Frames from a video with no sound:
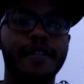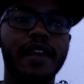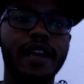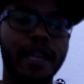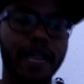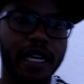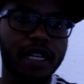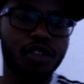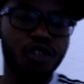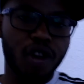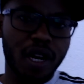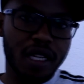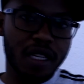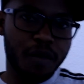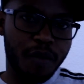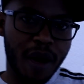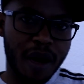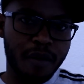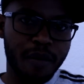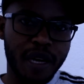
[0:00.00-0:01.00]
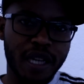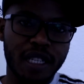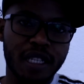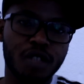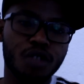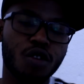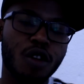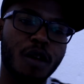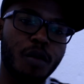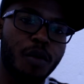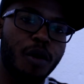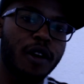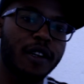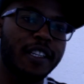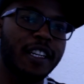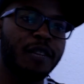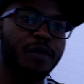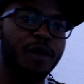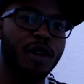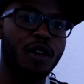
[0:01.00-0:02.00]
the electrical department is so
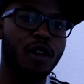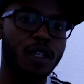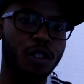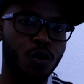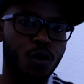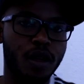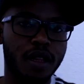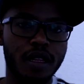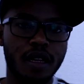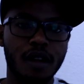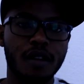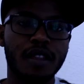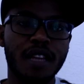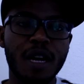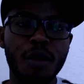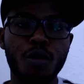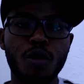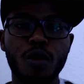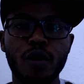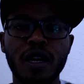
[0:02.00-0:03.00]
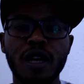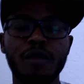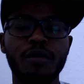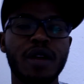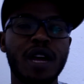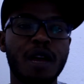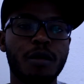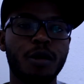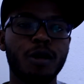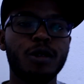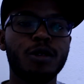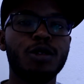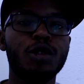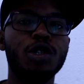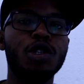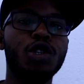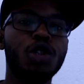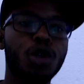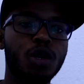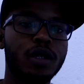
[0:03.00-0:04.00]
important because without them we wouldn't be able to
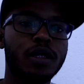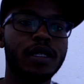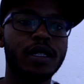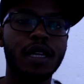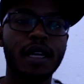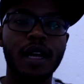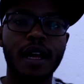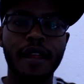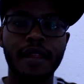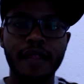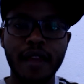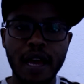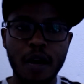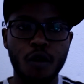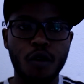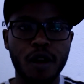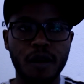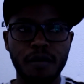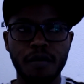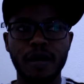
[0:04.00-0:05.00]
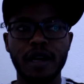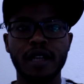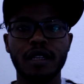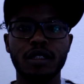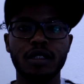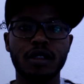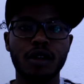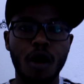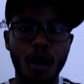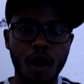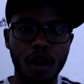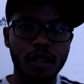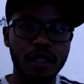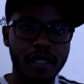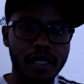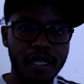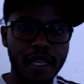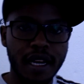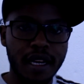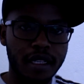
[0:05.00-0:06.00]
use the equipment on
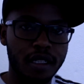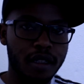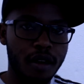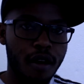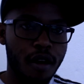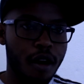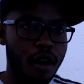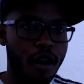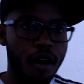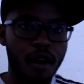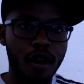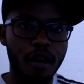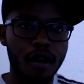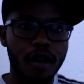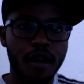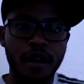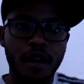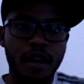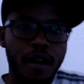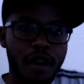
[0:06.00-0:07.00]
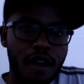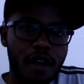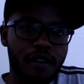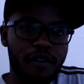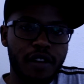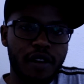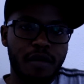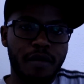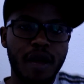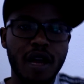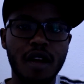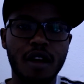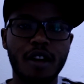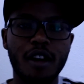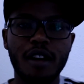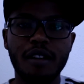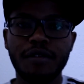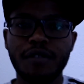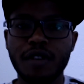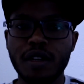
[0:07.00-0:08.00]
set or even make
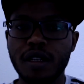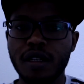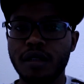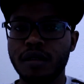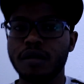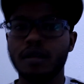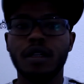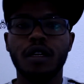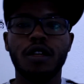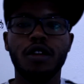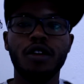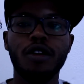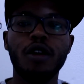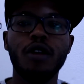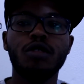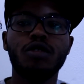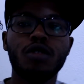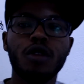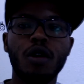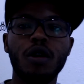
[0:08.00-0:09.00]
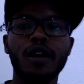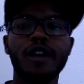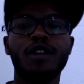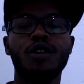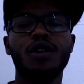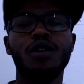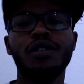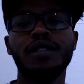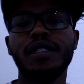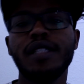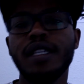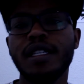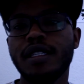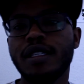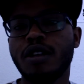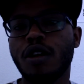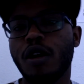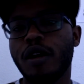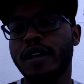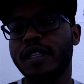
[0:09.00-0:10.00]
coffee you know so it
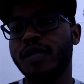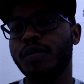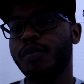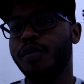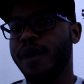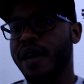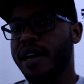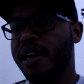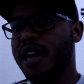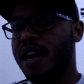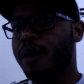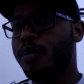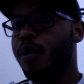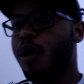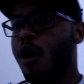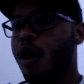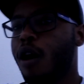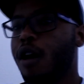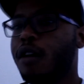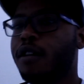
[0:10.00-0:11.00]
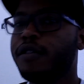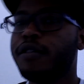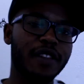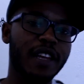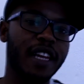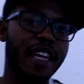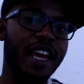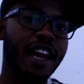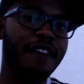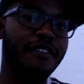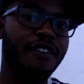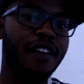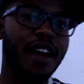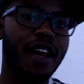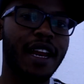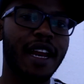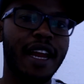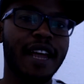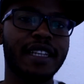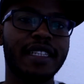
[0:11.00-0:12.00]
consists or it's made up of the
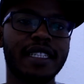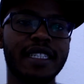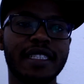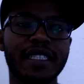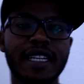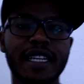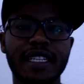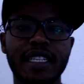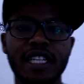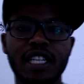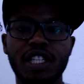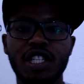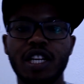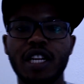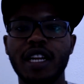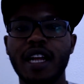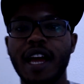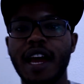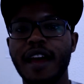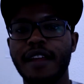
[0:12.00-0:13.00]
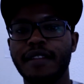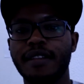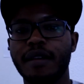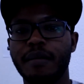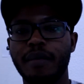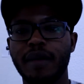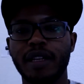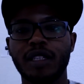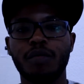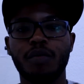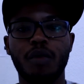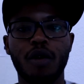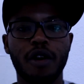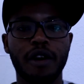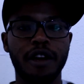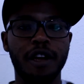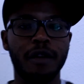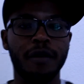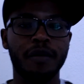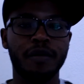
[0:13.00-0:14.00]
gaffer lighting technician and the best
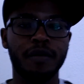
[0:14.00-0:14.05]
boy